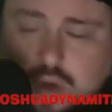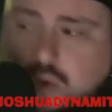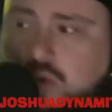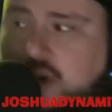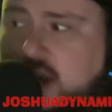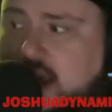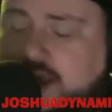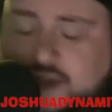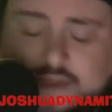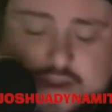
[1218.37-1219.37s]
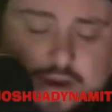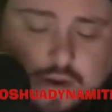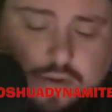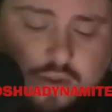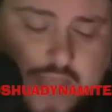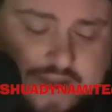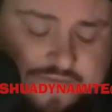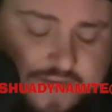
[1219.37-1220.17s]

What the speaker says: who can't get their own life